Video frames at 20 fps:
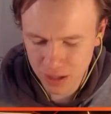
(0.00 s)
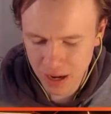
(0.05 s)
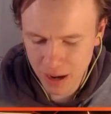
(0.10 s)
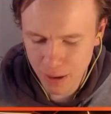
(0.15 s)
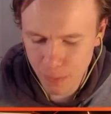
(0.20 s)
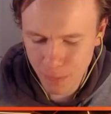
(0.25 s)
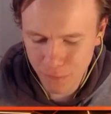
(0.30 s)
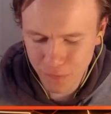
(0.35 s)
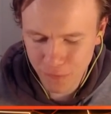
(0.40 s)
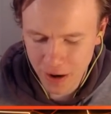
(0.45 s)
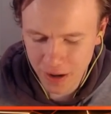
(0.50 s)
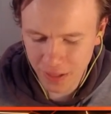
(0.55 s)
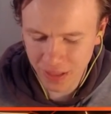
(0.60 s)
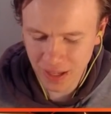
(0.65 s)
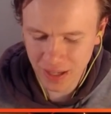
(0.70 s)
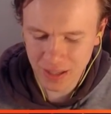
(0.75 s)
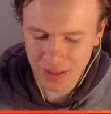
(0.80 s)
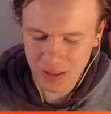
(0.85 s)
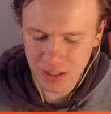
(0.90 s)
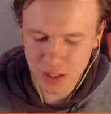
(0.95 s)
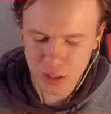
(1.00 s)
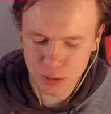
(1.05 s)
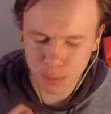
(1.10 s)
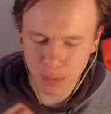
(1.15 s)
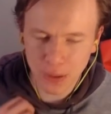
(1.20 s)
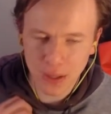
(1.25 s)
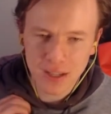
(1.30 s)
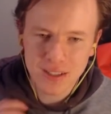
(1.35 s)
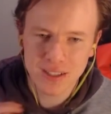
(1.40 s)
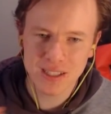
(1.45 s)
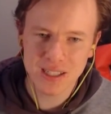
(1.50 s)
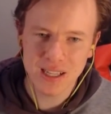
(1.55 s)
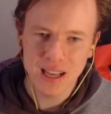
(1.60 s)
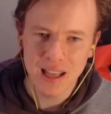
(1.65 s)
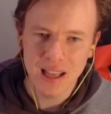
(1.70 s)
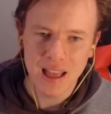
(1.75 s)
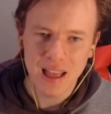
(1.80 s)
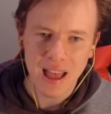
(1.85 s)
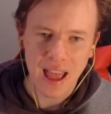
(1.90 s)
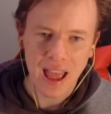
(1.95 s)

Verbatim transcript: Now we finally get the splits,